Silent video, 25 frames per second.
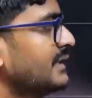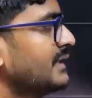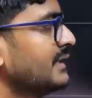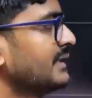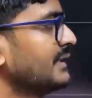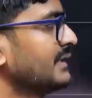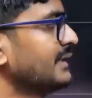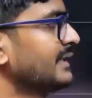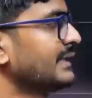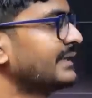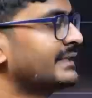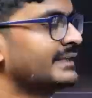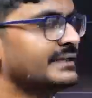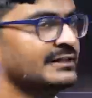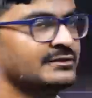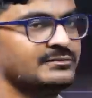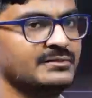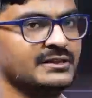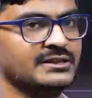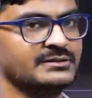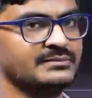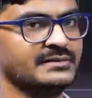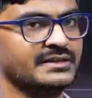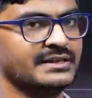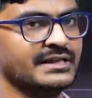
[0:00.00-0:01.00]
the net
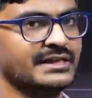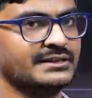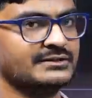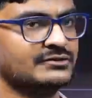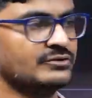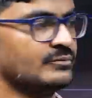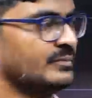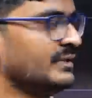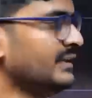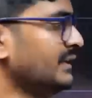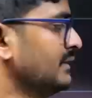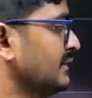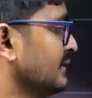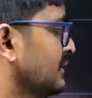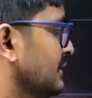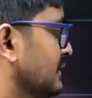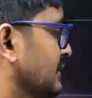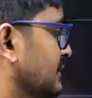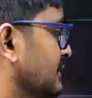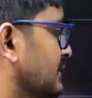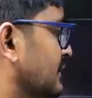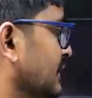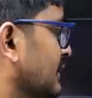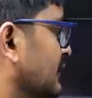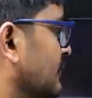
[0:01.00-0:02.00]
displacement has to be
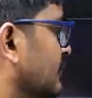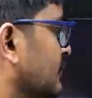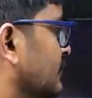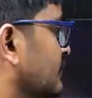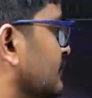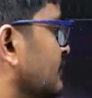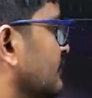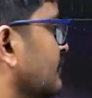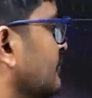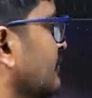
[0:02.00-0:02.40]
0.